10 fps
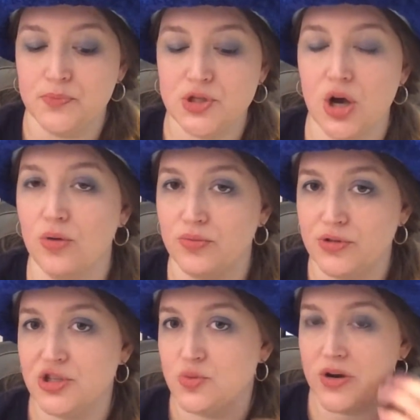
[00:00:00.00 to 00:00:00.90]
So
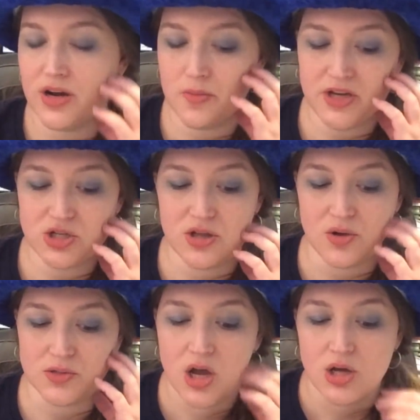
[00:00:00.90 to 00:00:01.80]
just wanted to mention
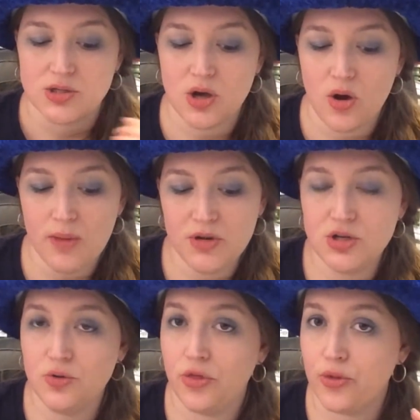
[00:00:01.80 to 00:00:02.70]
those. So I'm going
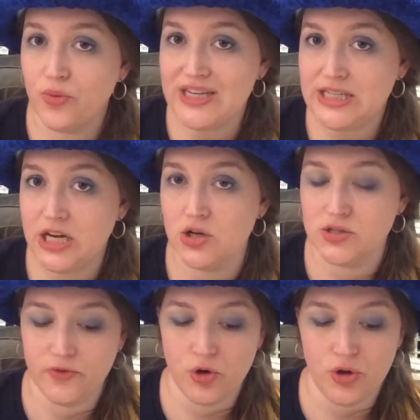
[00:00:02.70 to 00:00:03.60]
to do 3
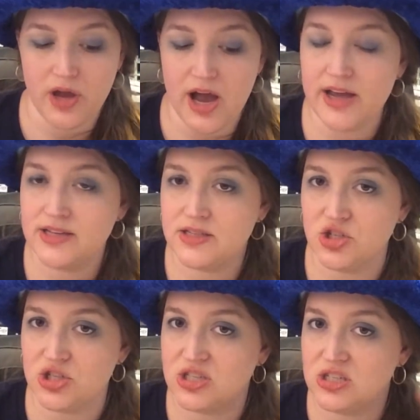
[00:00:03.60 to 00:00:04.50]
tiers for you guys,
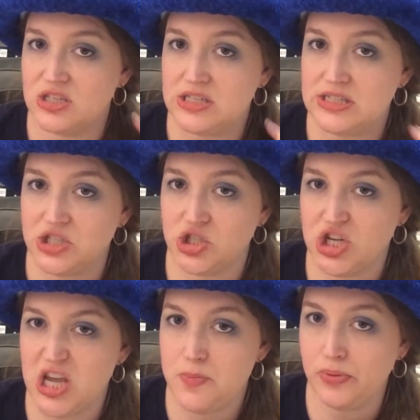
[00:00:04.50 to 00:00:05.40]
just
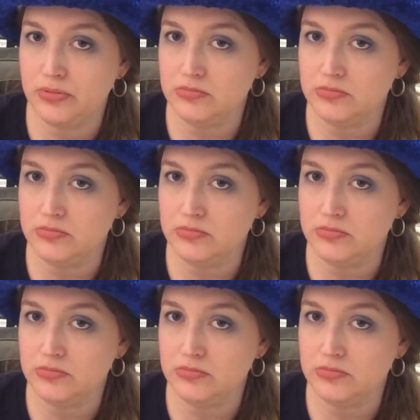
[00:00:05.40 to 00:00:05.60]
cheap,